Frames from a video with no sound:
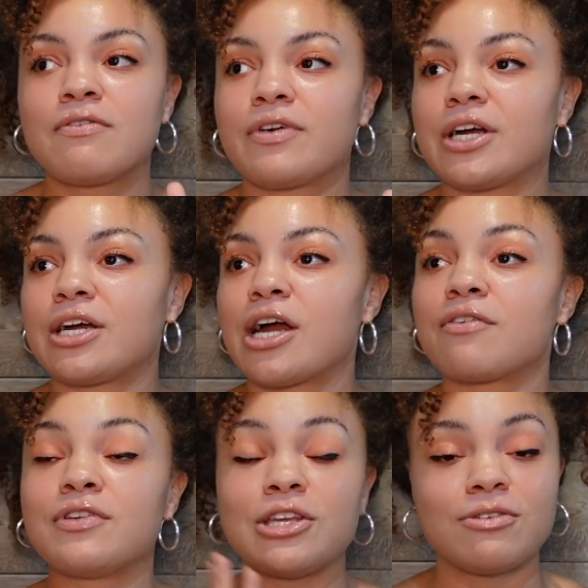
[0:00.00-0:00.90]
for a
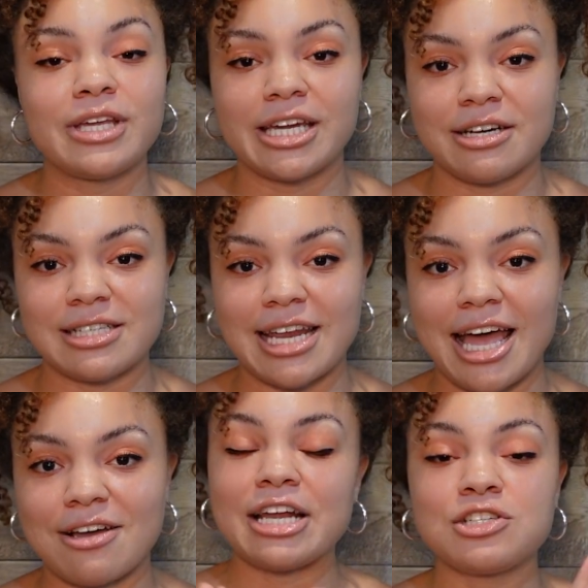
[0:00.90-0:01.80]
few years
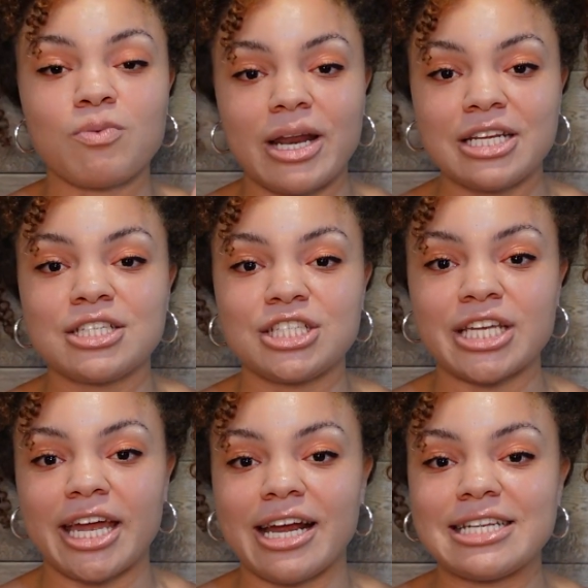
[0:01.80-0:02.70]
now. I just wanted to
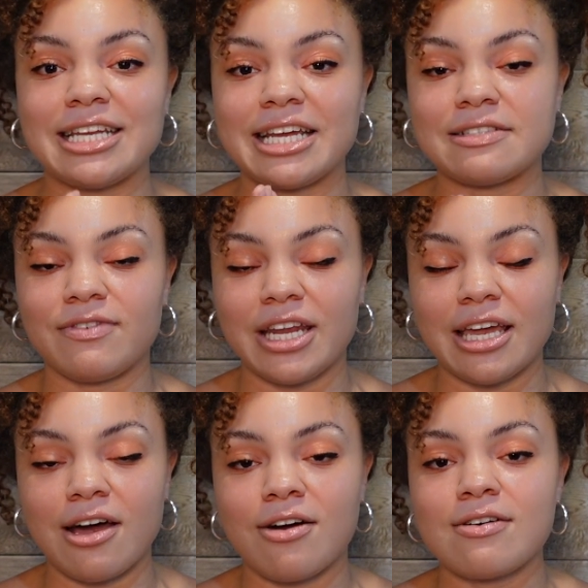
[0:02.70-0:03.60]
share in today's
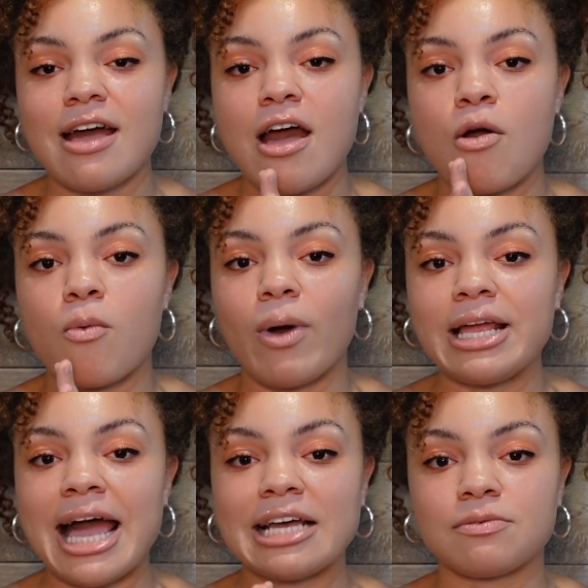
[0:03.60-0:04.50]
video
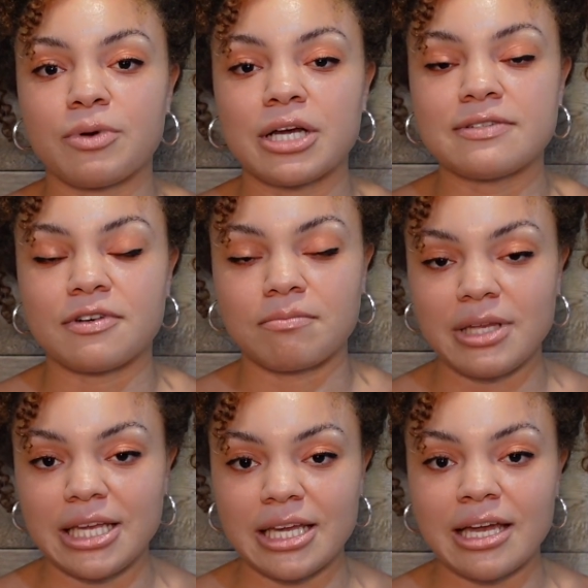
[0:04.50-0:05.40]
what has worked for
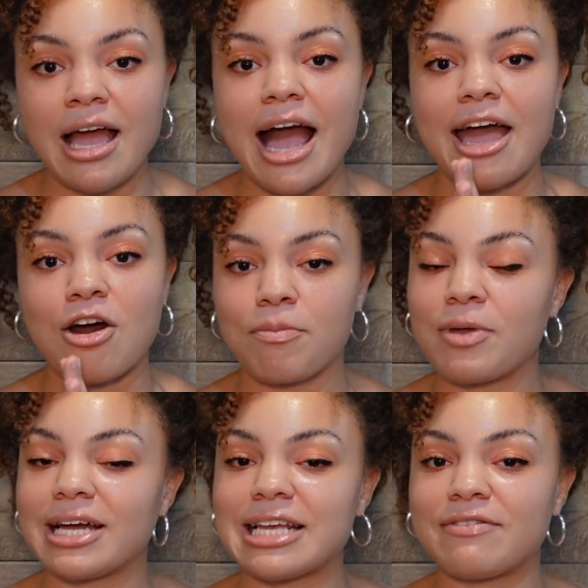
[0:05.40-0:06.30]
me. I hope you
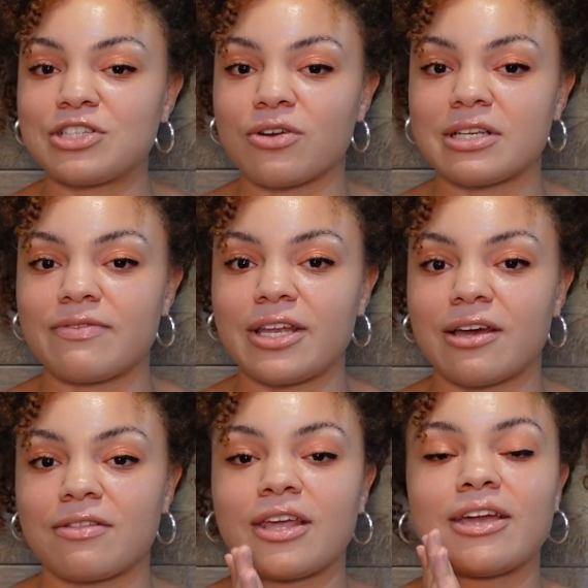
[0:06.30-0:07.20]
guys have enjoyed this
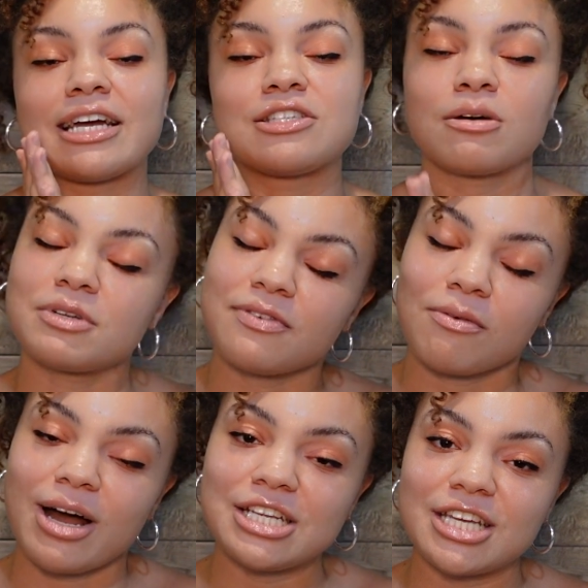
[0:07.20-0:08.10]
video. Thank you guys so much for
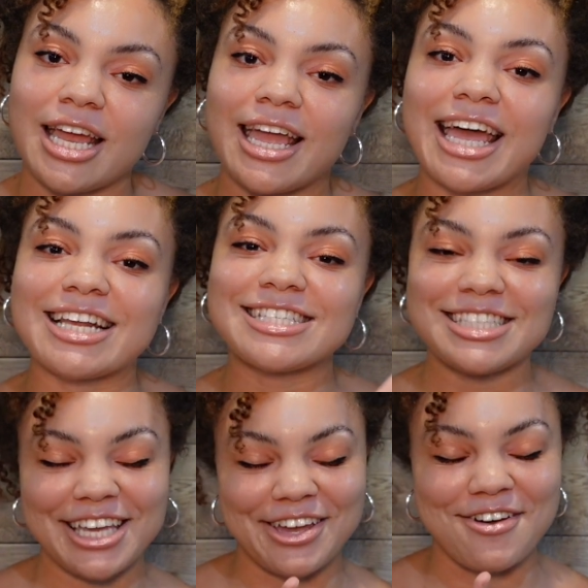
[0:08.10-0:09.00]
watching, and I'll
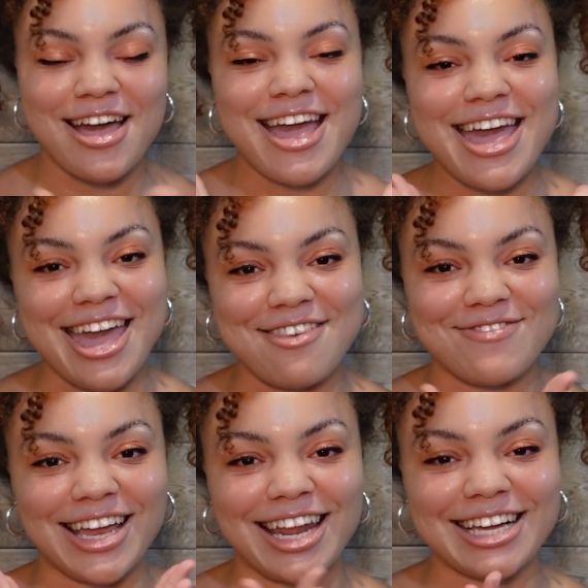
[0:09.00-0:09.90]
see you in
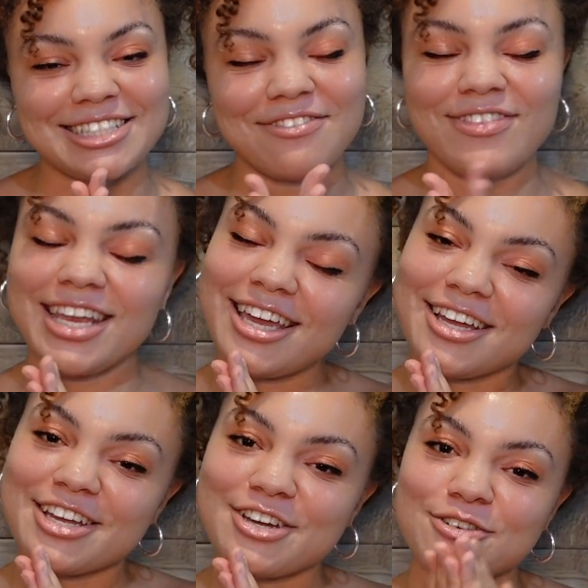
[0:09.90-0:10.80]
my next
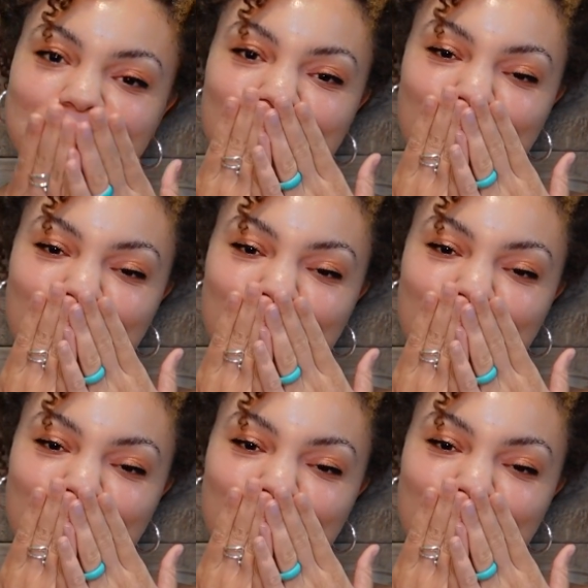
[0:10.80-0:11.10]
video.